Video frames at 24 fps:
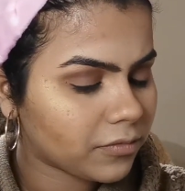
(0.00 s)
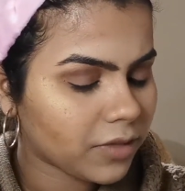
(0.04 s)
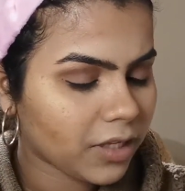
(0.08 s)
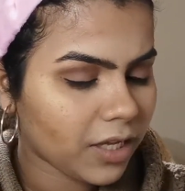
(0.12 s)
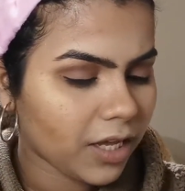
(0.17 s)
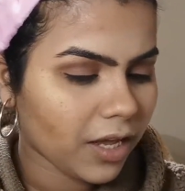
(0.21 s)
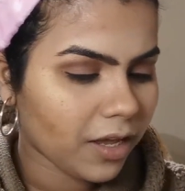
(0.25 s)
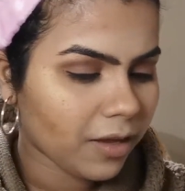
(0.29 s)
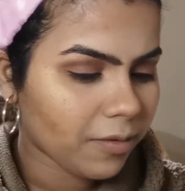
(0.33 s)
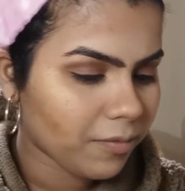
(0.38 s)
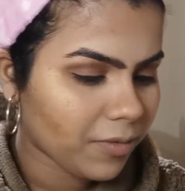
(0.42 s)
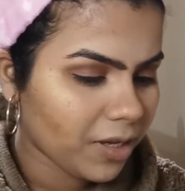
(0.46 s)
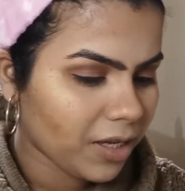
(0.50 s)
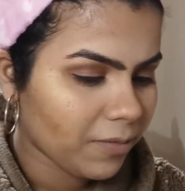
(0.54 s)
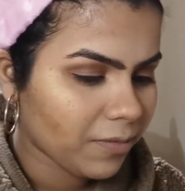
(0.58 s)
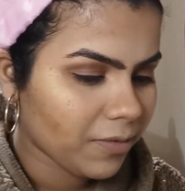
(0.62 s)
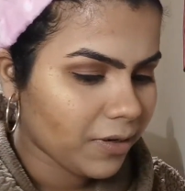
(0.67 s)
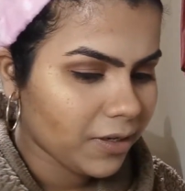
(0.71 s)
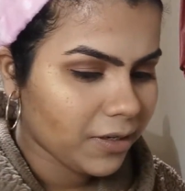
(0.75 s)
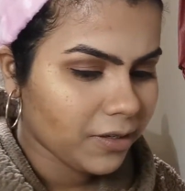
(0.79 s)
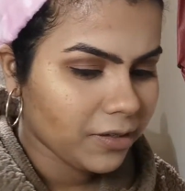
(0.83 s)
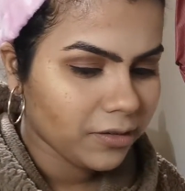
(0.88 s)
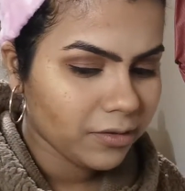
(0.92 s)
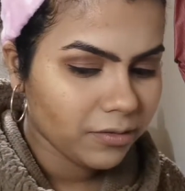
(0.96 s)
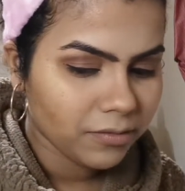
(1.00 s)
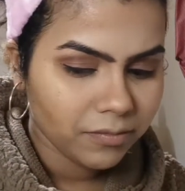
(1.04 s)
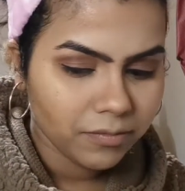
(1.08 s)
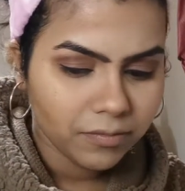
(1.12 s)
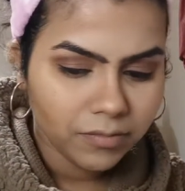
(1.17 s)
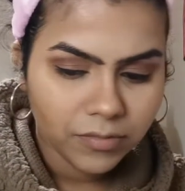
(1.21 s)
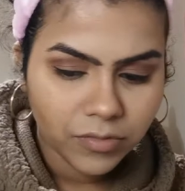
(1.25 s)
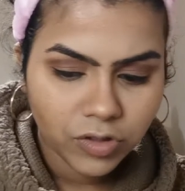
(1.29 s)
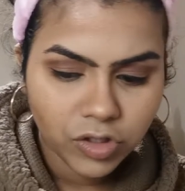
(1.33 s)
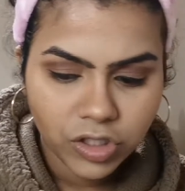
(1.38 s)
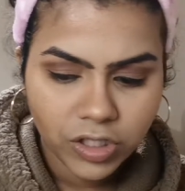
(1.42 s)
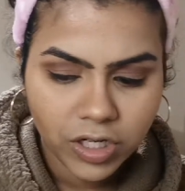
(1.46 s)
Yeah, Maybelline
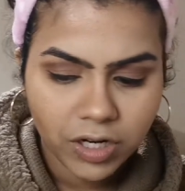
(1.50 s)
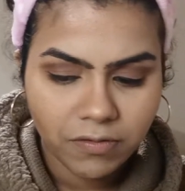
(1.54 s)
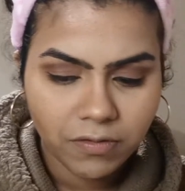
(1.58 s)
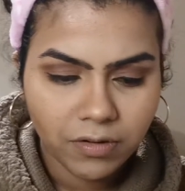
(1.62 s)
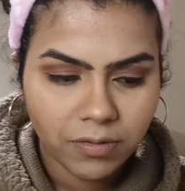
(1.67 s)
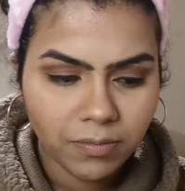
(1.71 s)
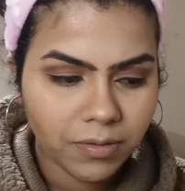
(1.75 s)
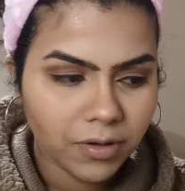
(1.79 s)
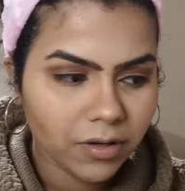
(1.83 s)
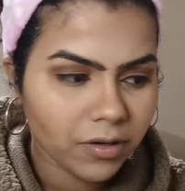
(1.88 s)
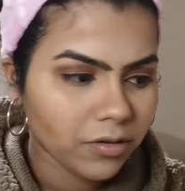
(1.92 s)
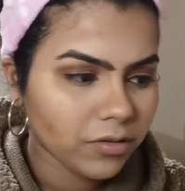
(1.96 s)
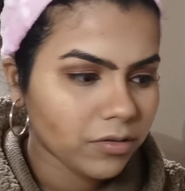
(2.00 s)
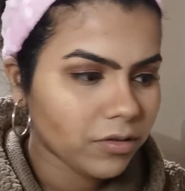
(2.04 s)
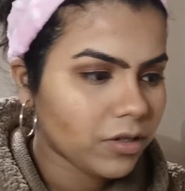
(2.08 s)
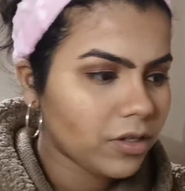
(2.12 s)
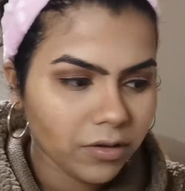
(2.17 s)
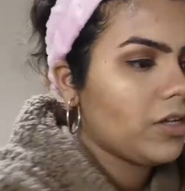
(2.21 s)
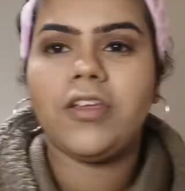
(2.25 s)
Cherry Blow.